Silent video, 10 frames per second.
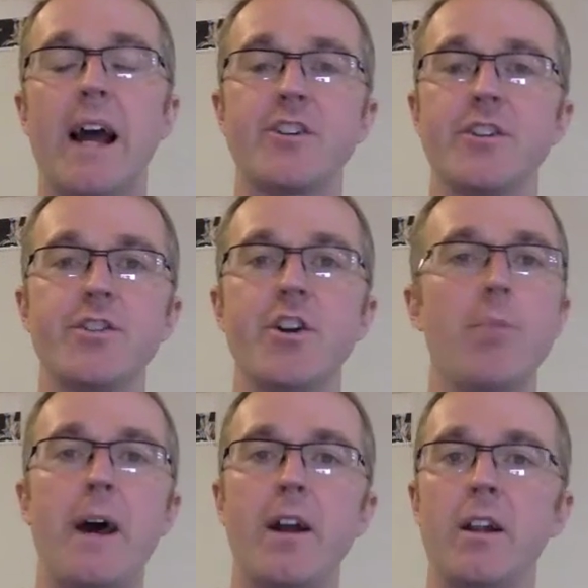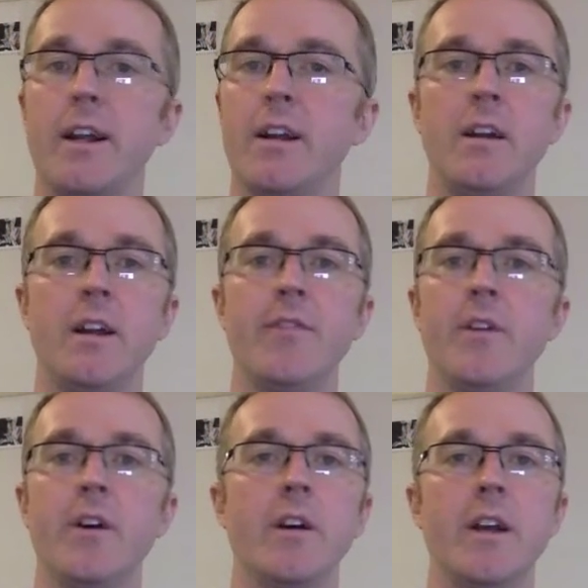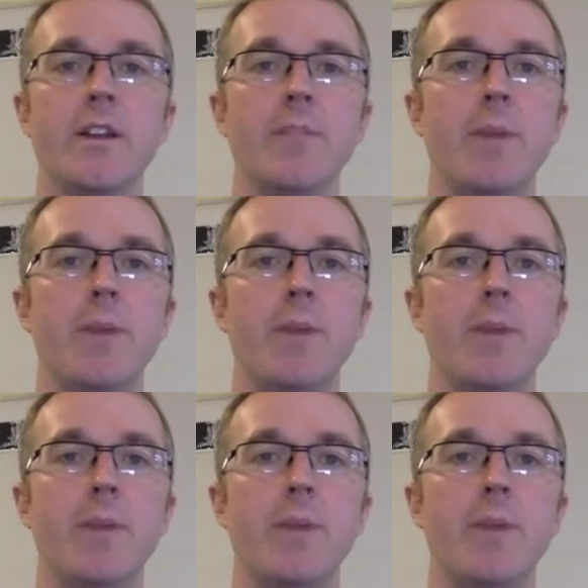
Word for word: Actually, there's no pedaling in the in the